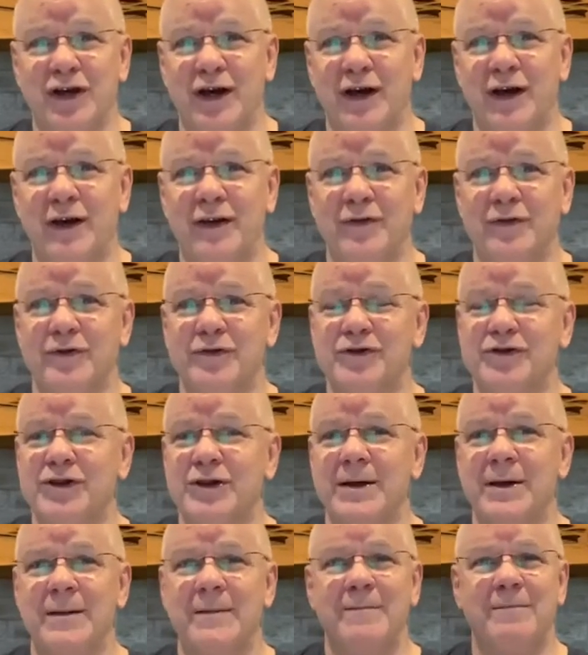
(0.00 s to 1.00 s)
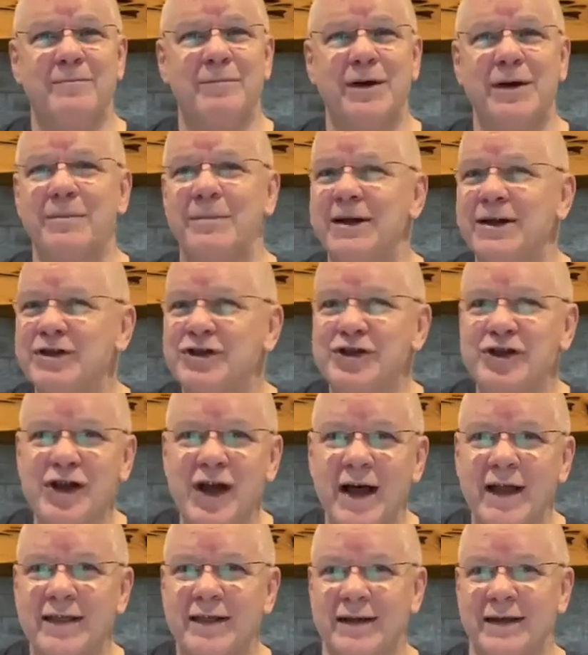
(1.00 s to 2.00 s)
to others, but it means
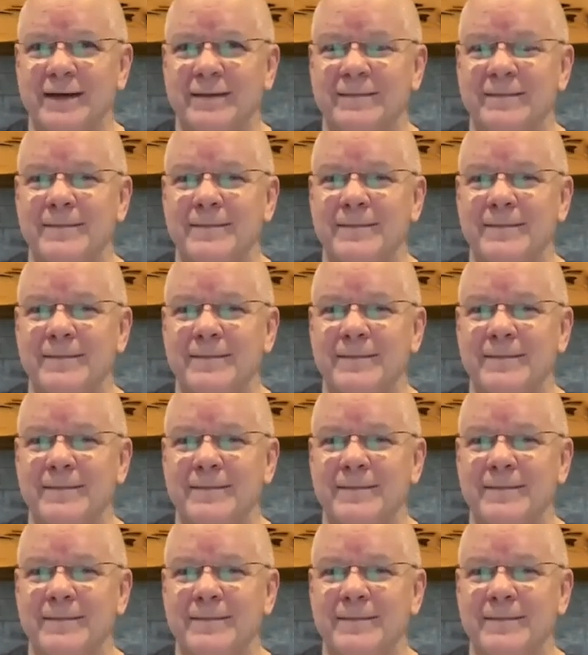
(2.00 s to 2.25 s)
nothing.